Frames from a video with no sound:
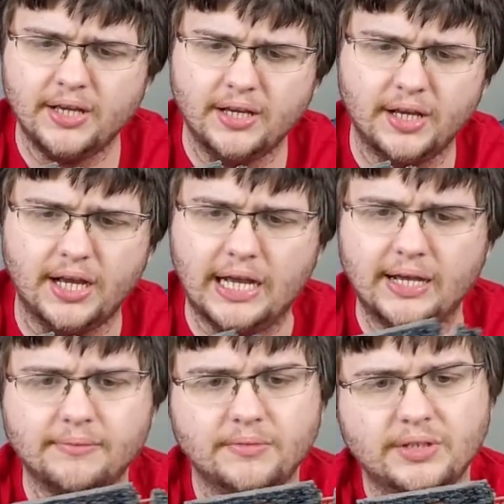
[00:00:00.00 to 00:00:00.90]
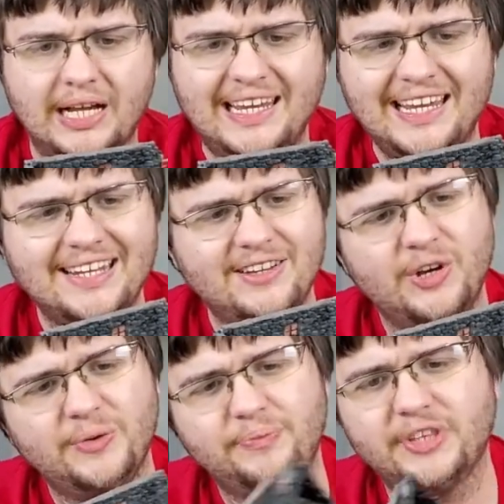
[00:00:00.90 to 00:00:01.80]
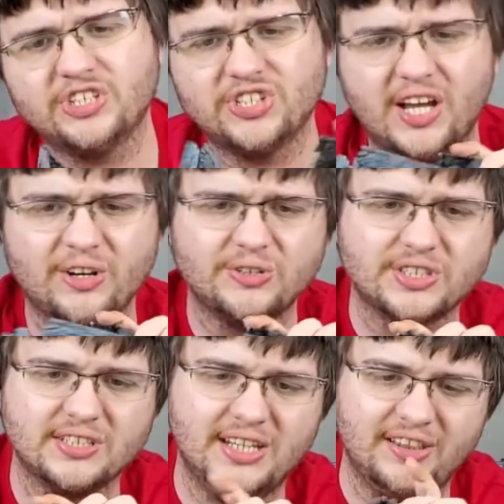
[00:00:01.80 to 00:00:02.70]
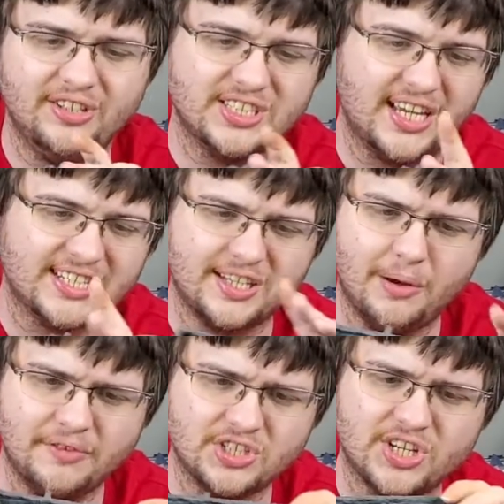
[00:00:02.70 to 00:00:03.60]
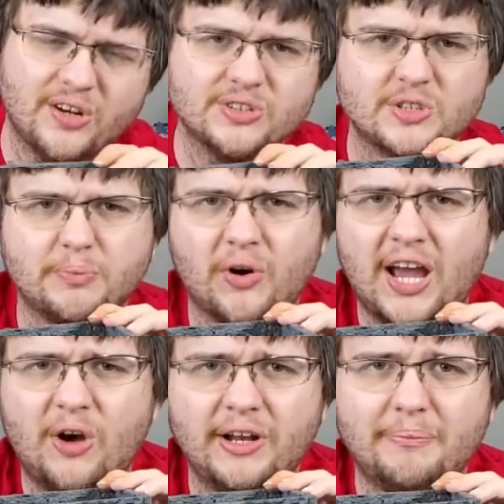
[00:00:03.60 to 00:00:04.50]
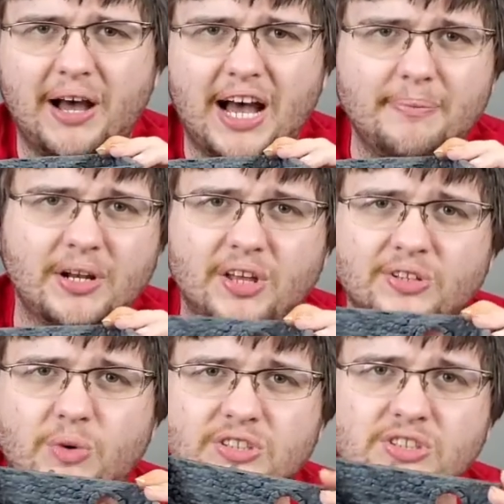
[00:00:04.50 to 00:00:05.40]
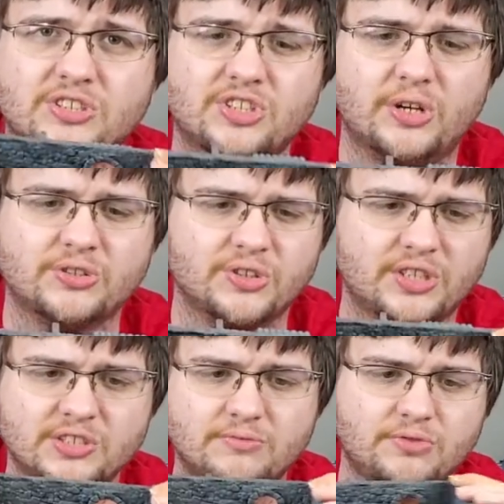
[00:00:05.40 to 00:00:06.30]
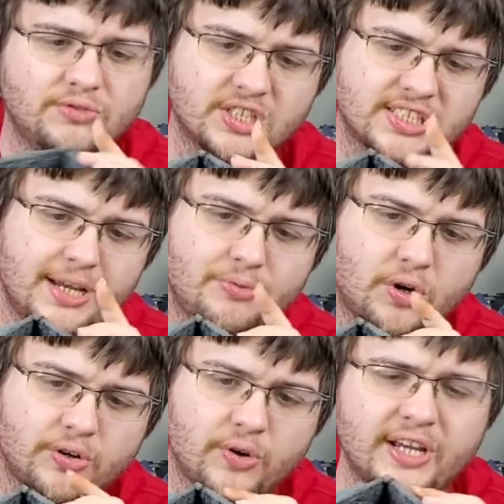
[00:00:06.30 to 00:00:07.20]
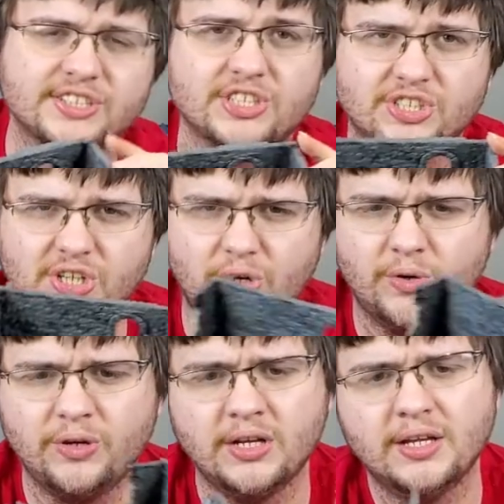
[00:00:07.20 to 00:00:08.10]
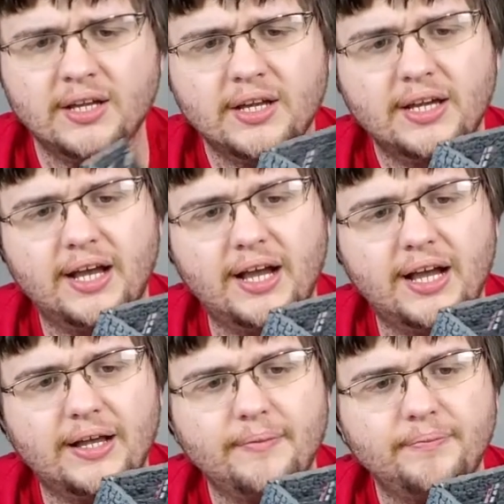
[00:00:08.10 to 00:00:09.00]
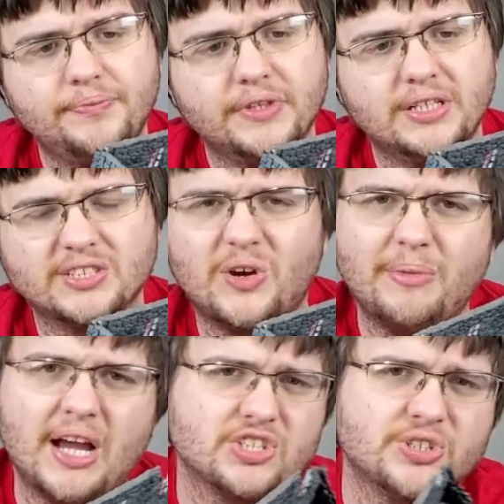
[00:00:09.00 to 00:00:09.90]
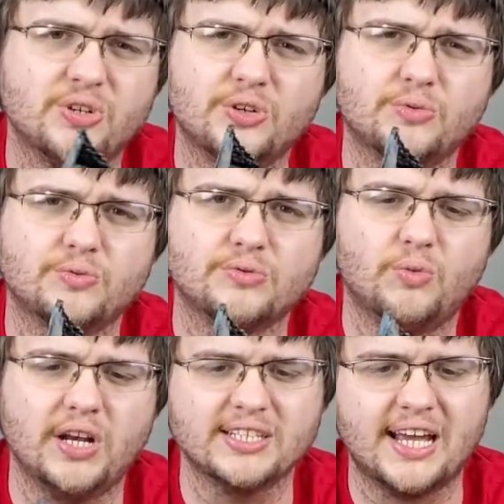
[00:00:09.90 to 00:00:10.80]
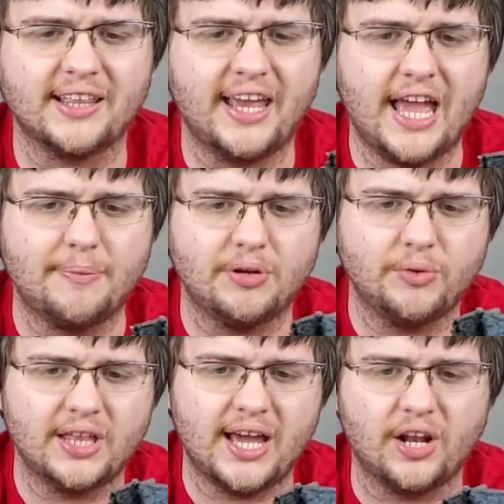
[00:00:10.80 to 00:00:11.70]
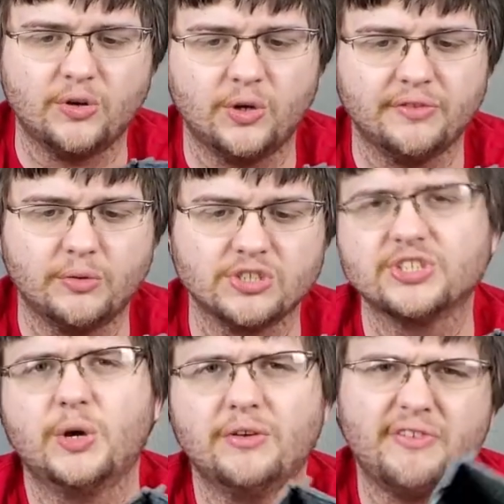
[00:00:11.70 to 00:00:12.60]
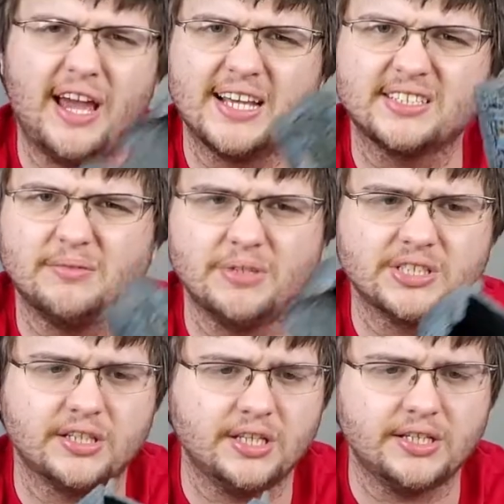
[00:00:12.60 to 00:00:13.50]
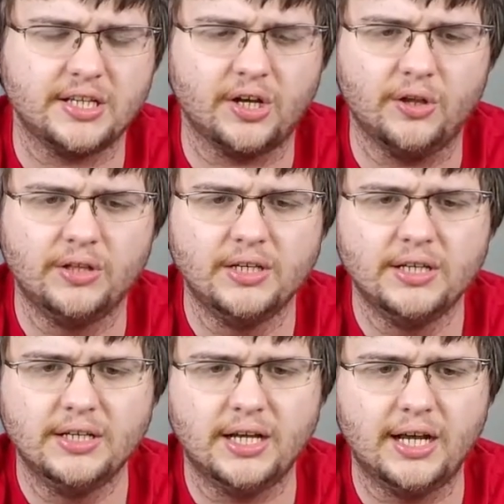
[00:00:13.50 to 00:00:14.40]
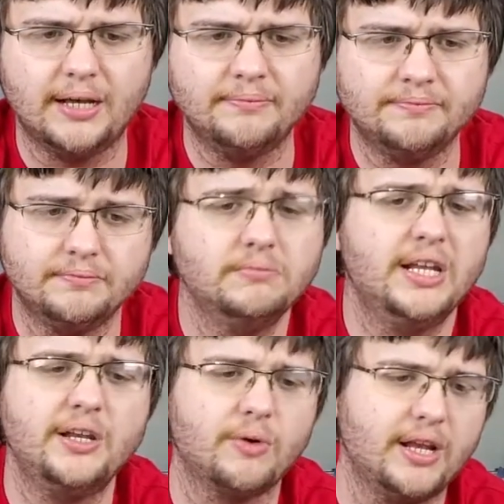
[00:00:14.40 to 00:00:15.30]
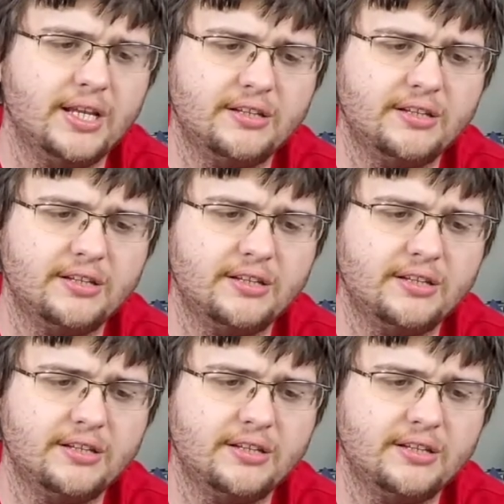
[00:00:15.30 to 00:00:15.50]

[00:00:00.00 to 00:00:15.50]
Again, though, the shutters, it looks like some of the shutters are brown and pop, and other ones of the shutters are the same dark gray as the stone. So I'm not sure what exactly happened with that. I don't know if they were just going fast and missed the detail. But at any rate,